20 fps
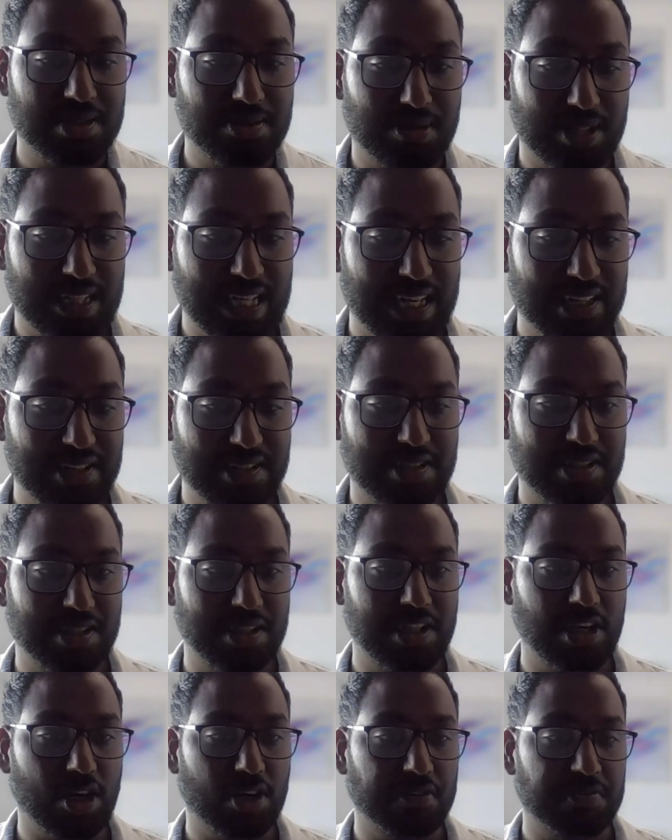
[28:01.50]
With cancer,
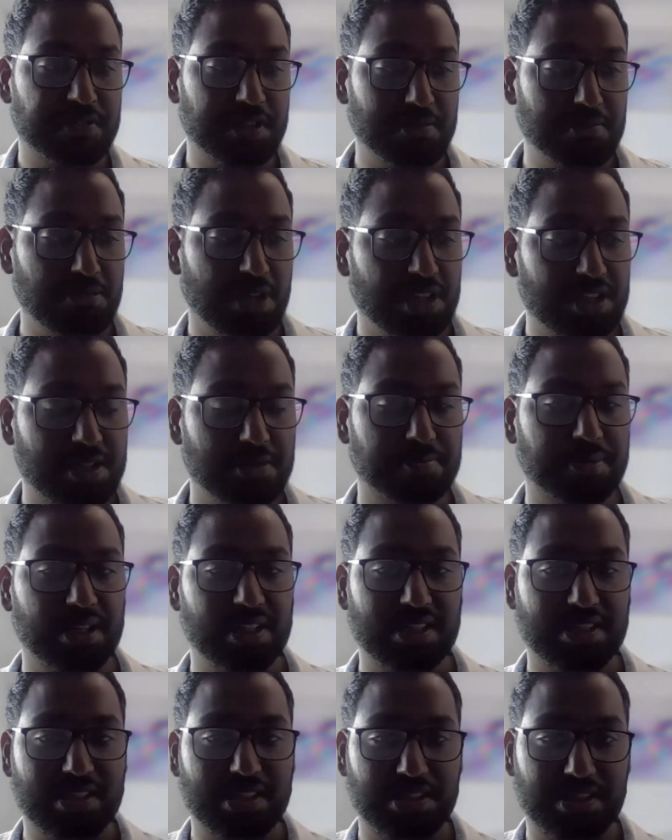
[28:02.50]
there are often multiple
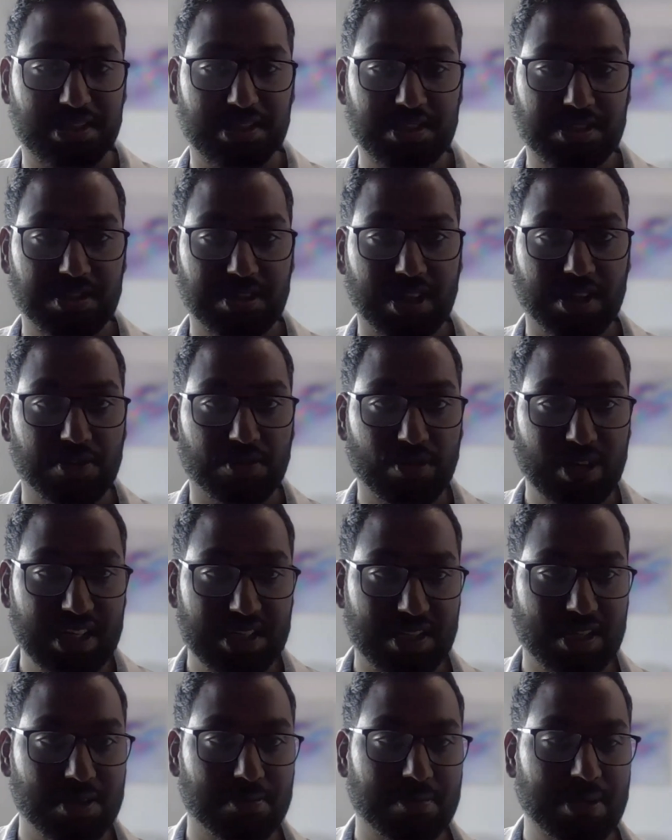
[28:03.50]
decisions you can
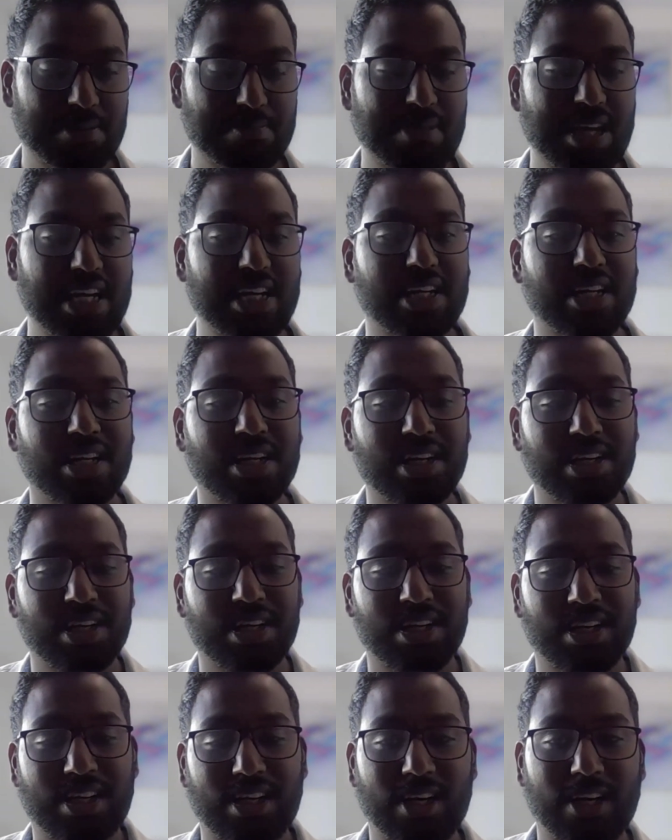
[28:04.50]
reasonably make,
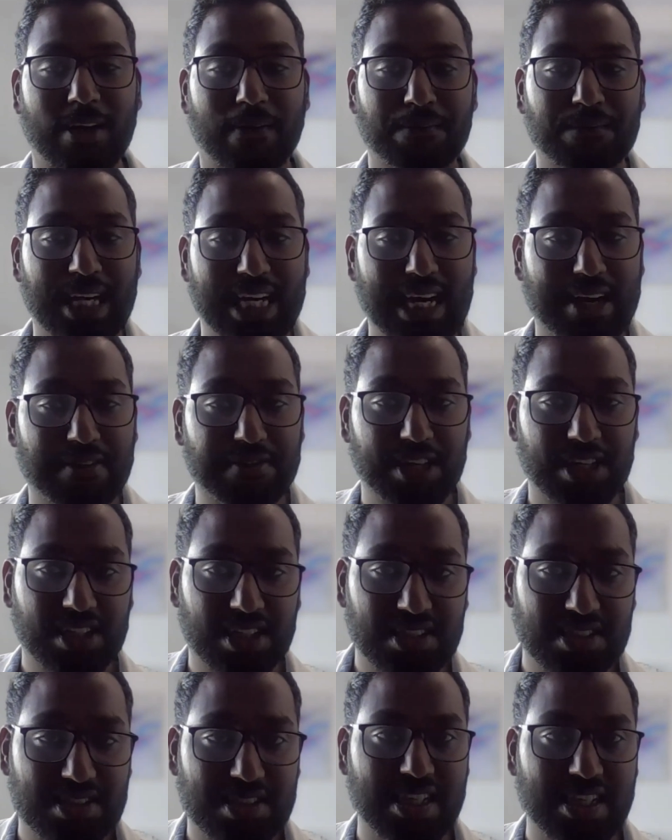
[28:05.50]
and having
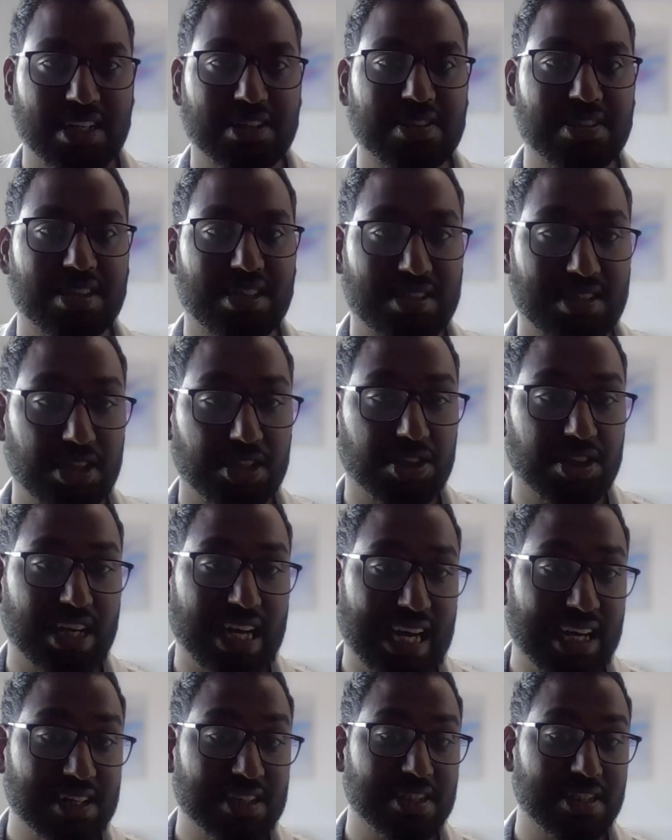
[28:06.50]
consensus and good
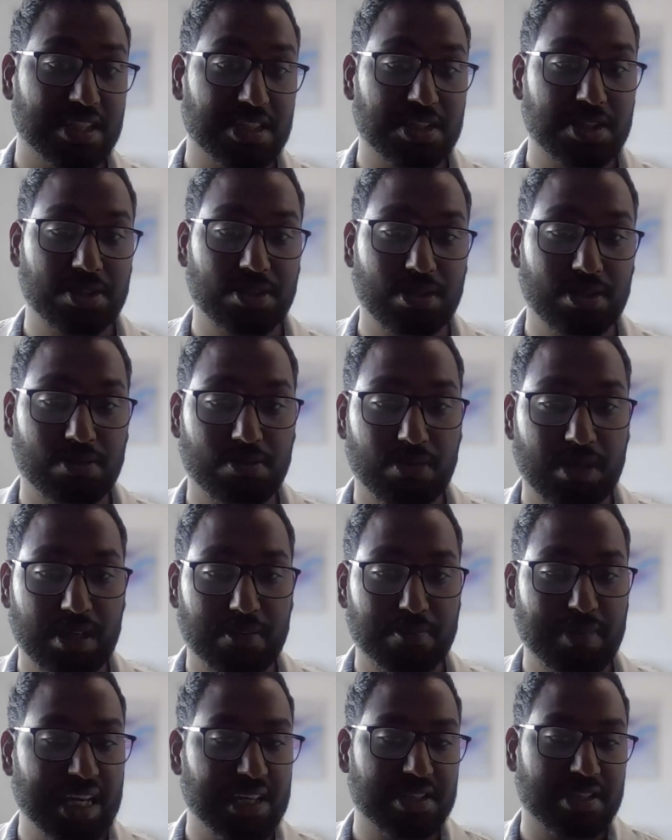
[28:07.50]
access to it
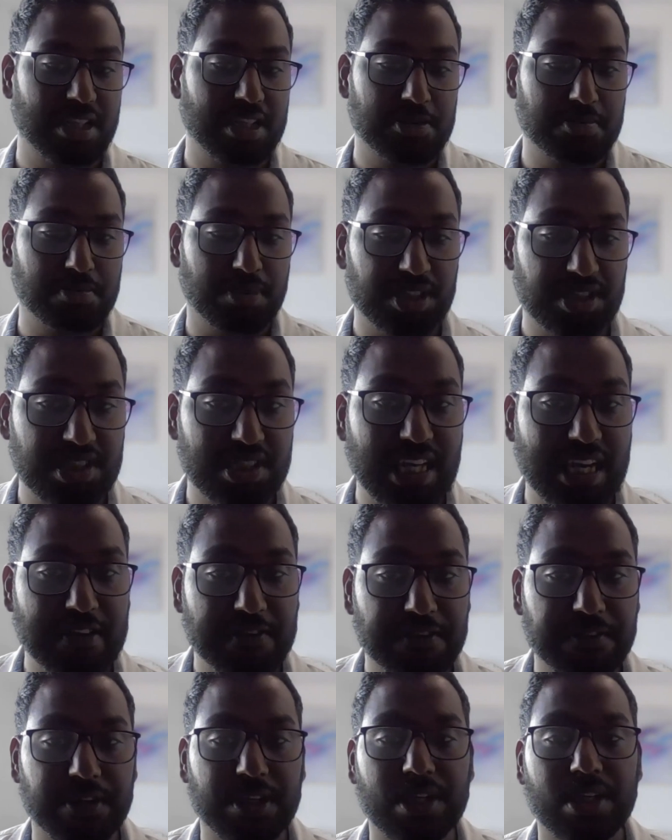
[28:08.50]
makes things much
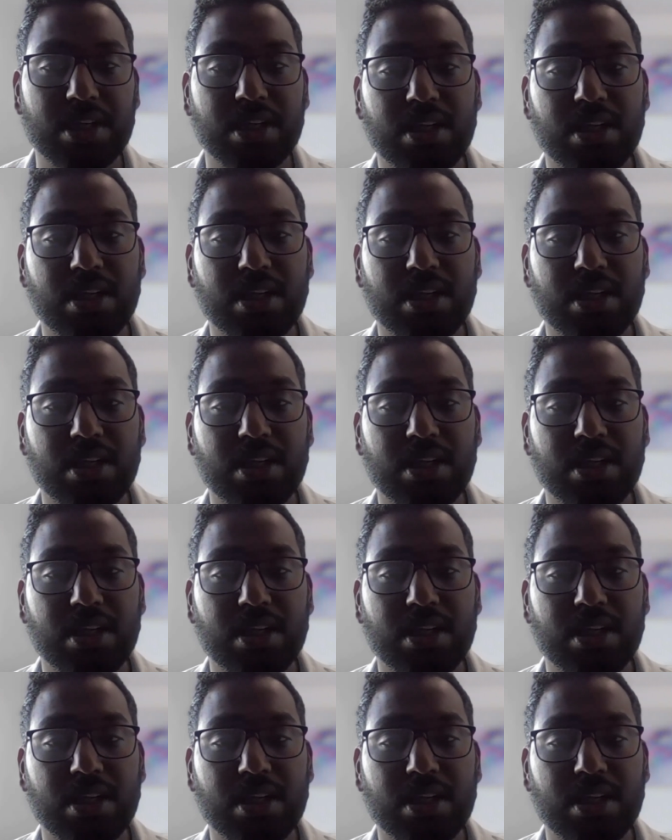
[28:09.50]
safer.